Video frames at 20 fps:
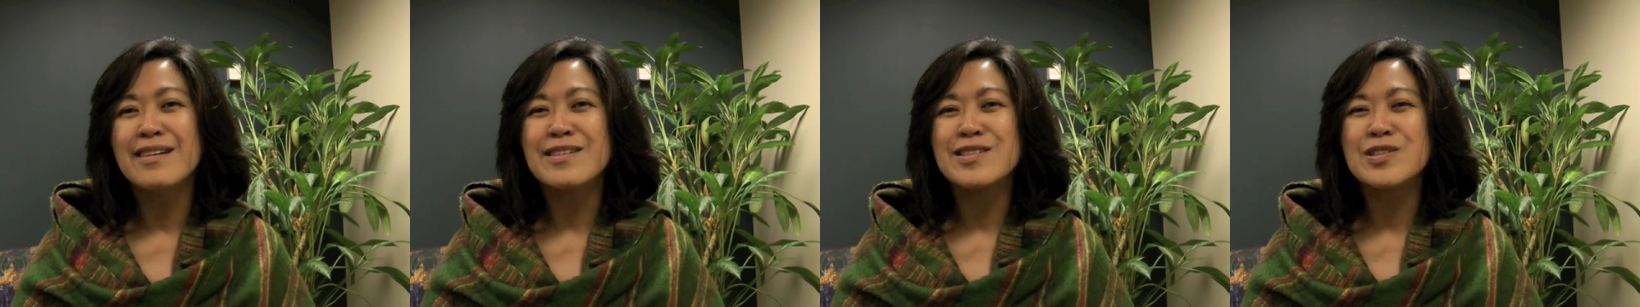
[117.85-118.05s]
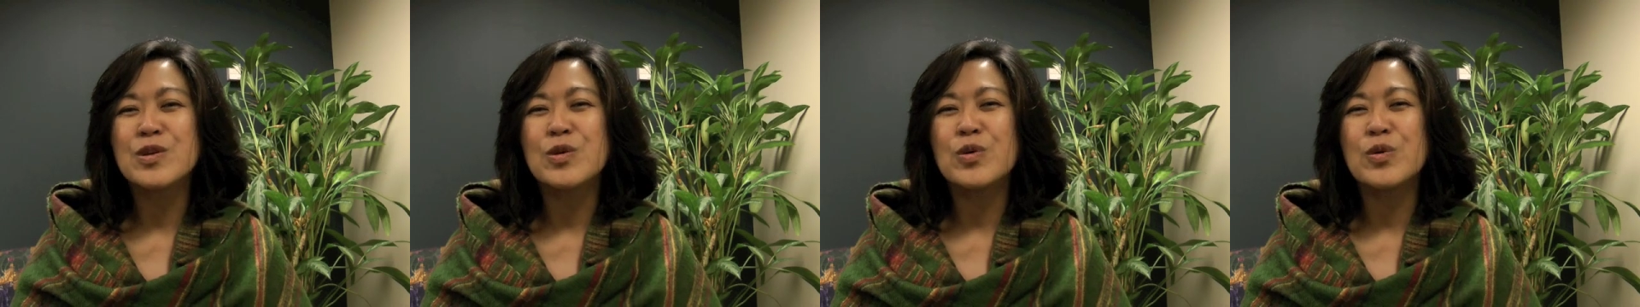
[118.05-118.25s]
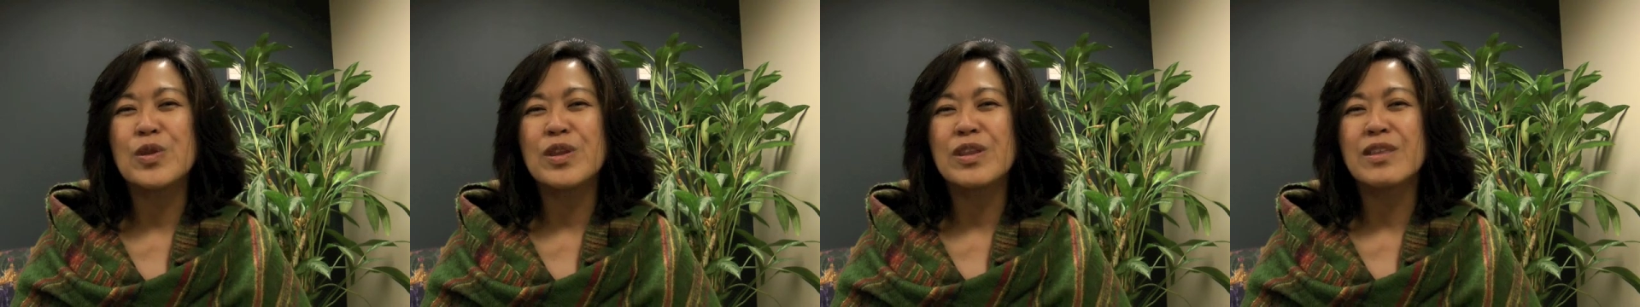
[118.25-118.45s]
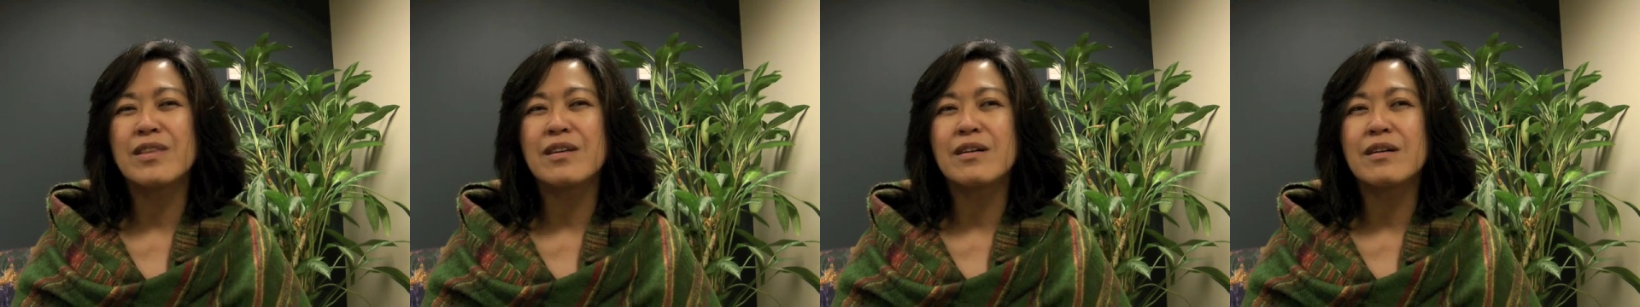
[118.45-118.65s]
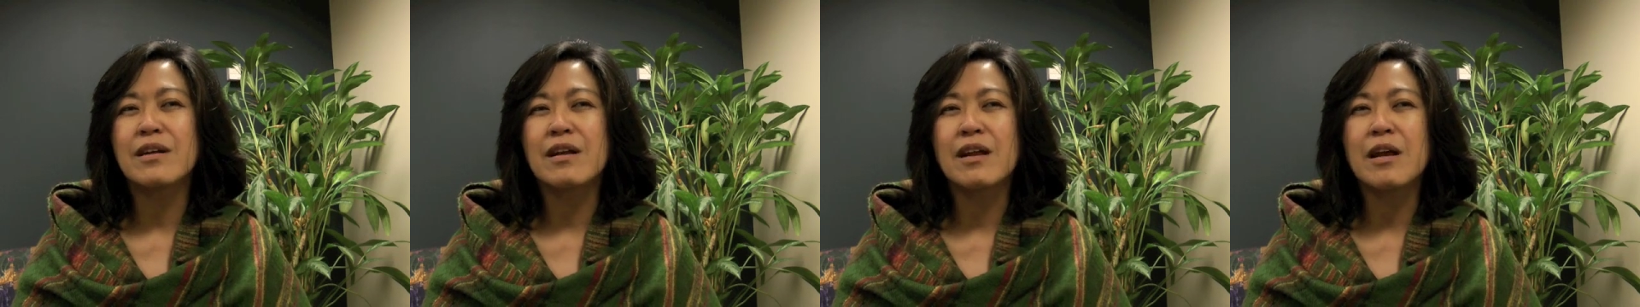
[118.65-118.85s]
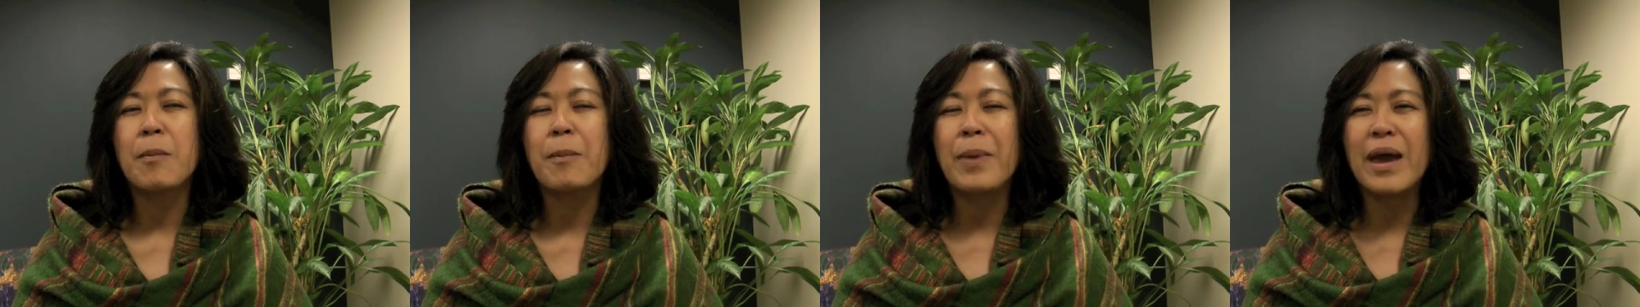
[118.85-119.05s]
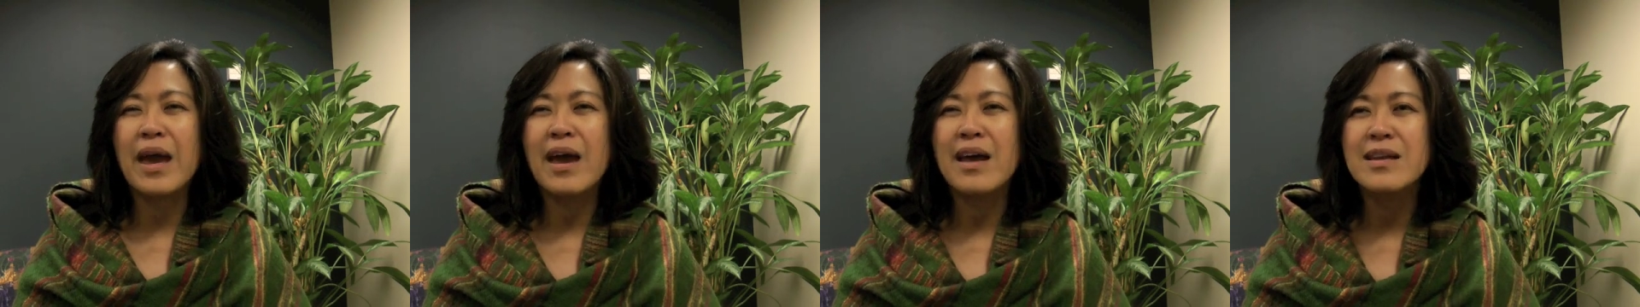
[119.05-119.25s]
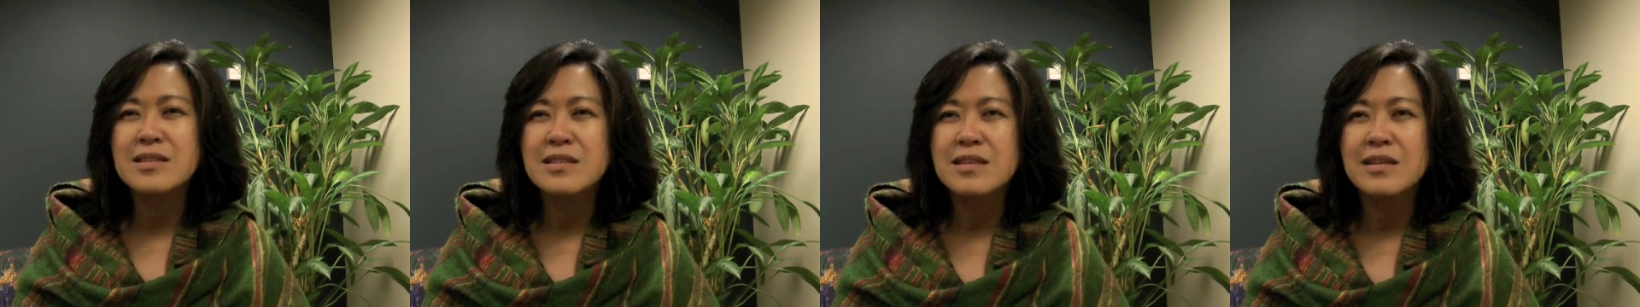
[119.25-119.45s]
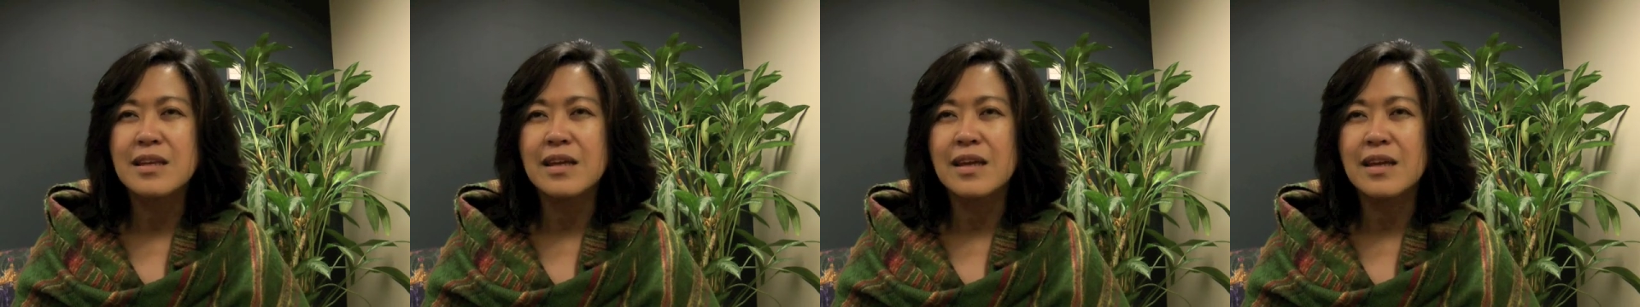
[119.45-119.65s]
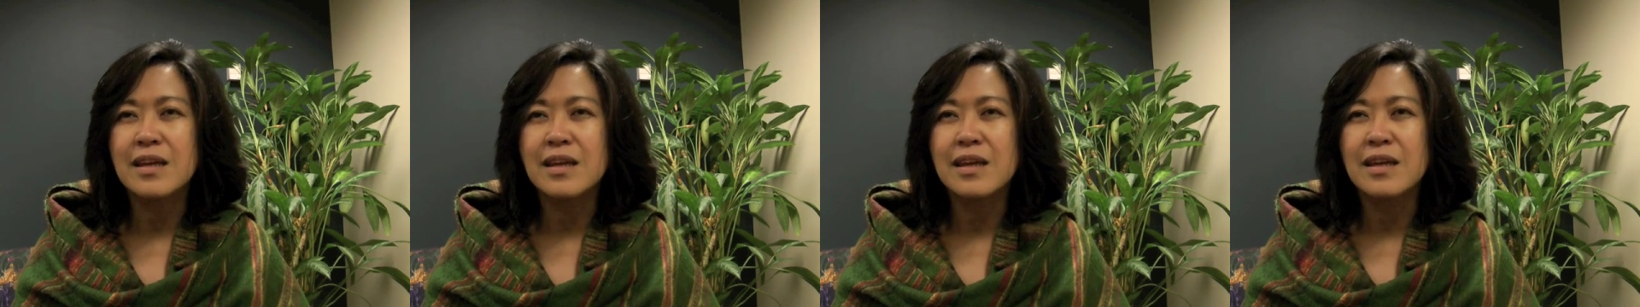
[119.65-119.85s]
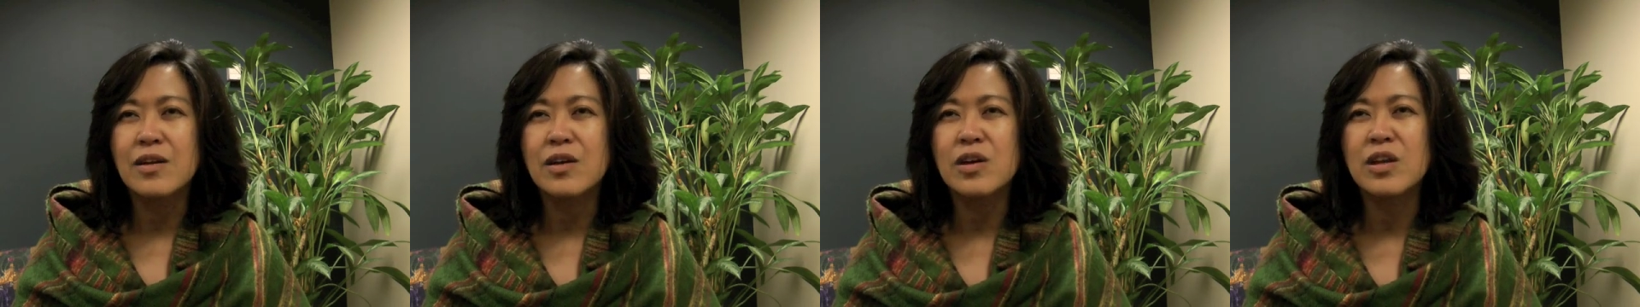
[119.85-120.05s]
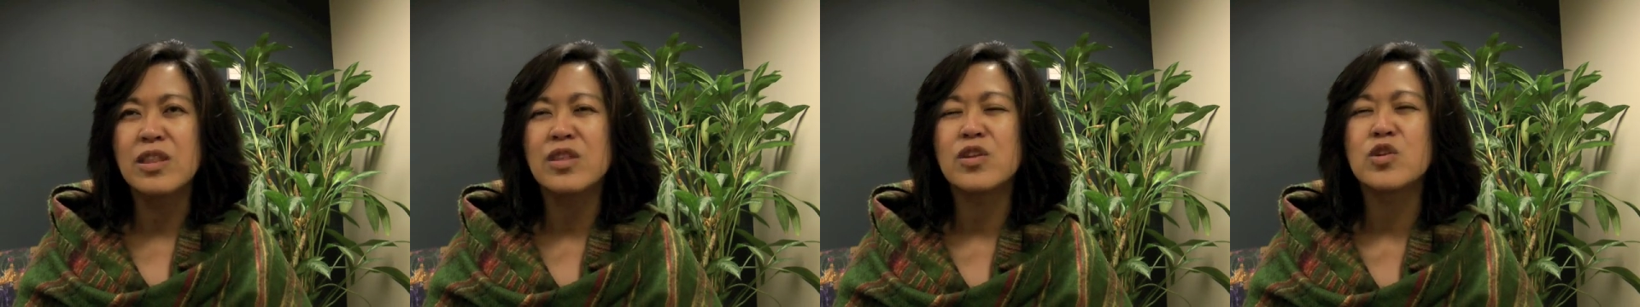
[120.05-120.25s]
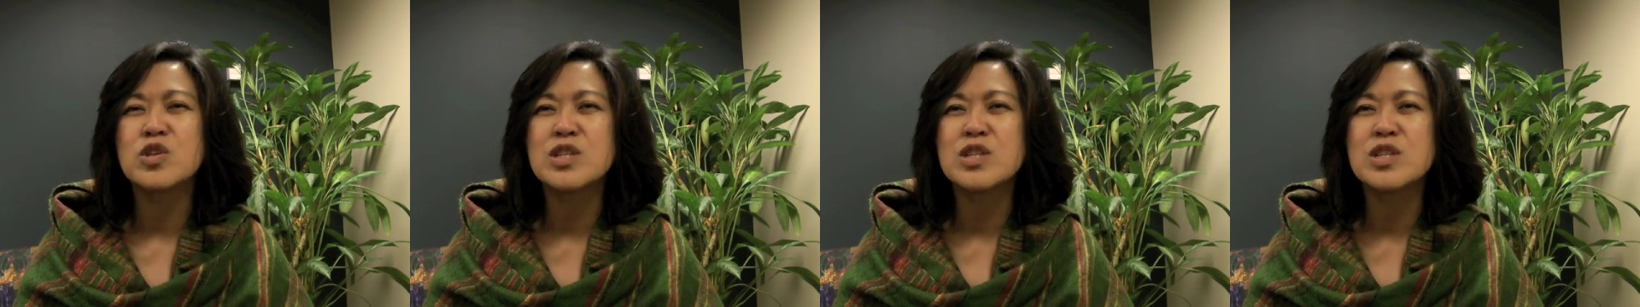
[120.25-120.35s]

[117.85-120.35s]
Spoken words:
So their capacity and